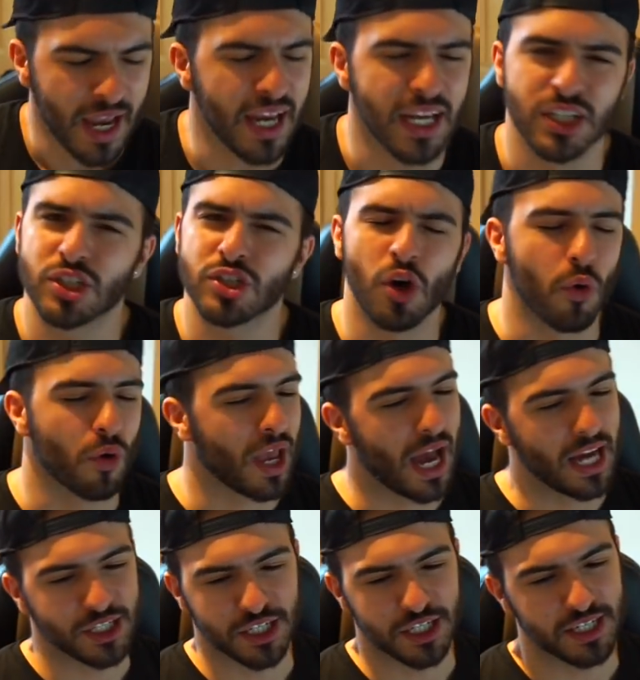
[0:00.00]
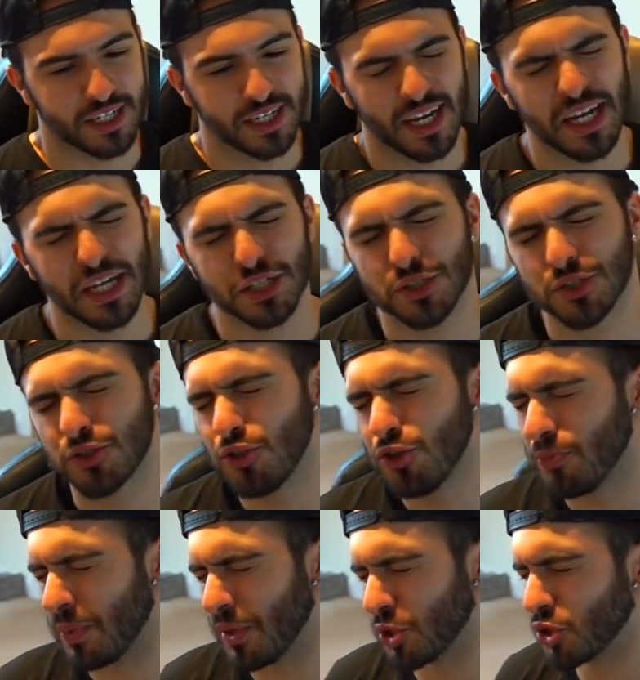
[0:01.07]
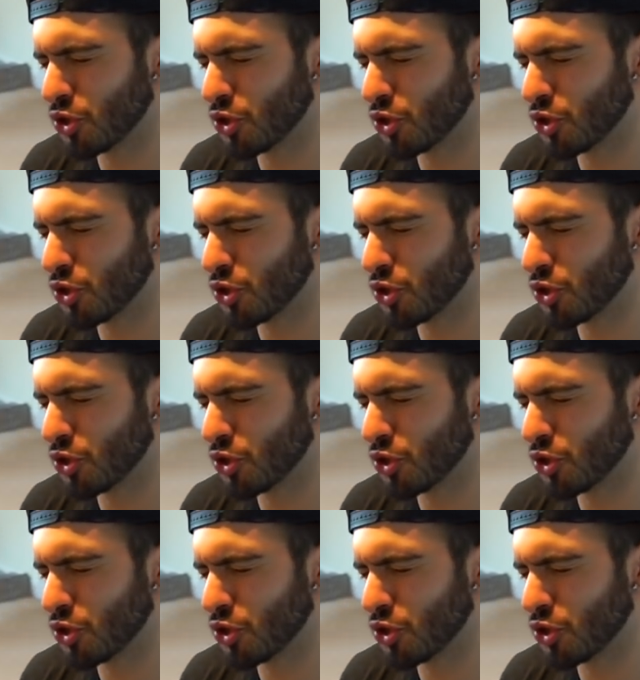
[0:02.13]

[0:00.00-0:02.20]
It's so catchy. It's super,